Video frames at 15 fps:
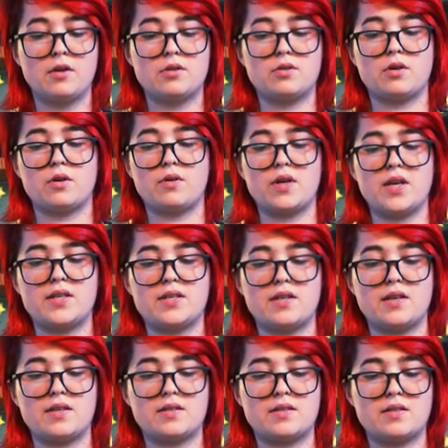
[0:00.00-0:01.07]
So, is
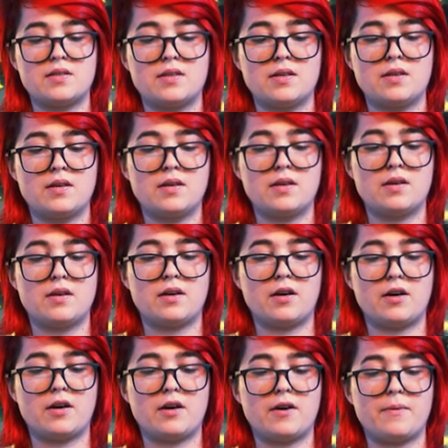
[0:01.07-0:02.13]
this
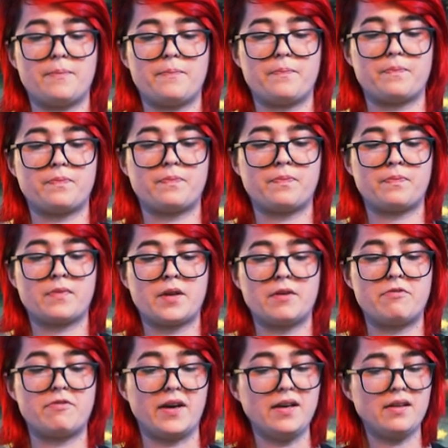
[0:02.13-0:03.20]
um,
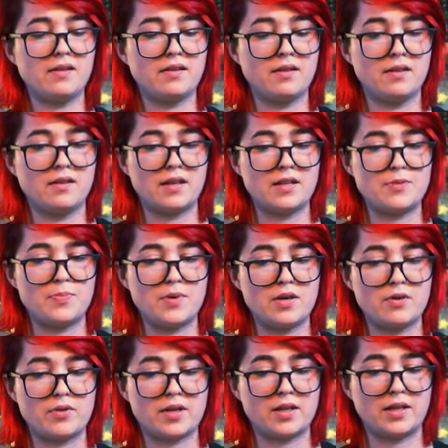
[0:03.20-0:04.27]
faith that's
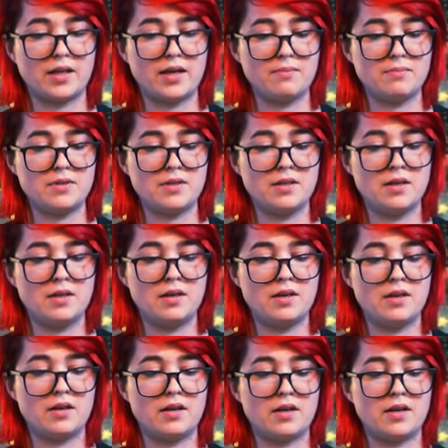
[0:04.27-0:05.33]
being reclaimed?
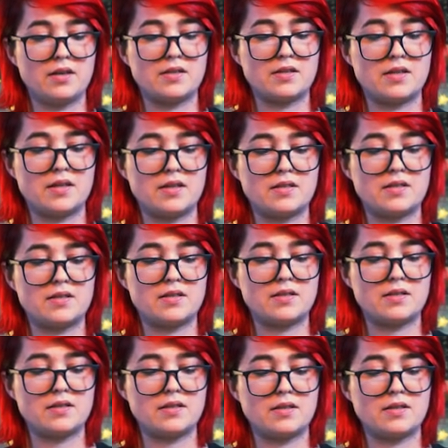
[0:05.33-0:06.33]
Is this